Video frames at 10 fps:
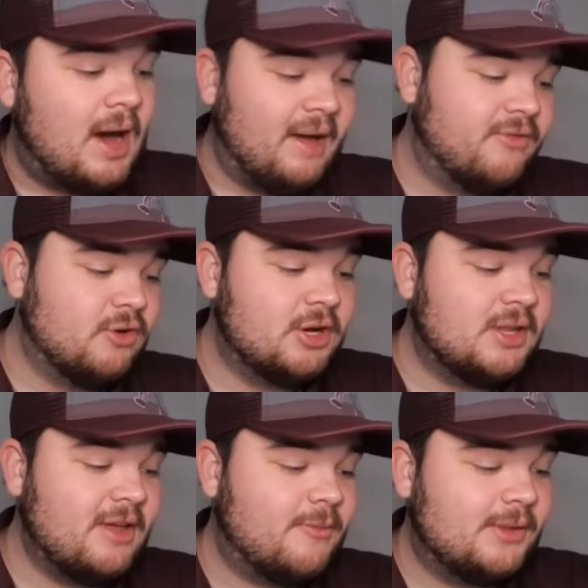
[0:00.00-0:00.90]
I feel good
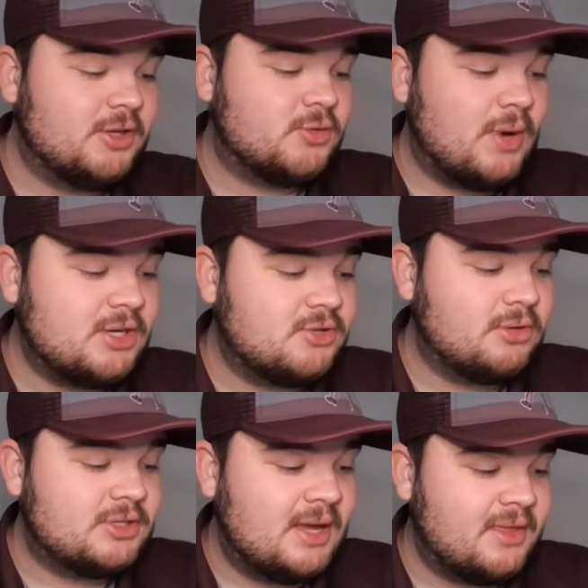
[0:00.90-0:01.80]
enough about this roster
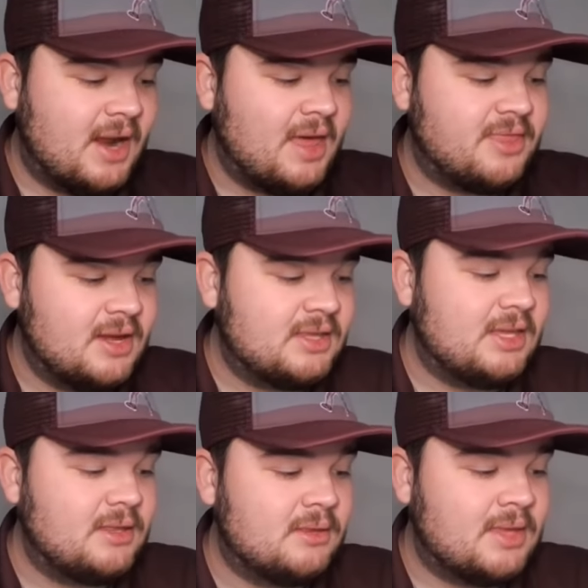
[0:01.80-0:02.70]
to say that I think that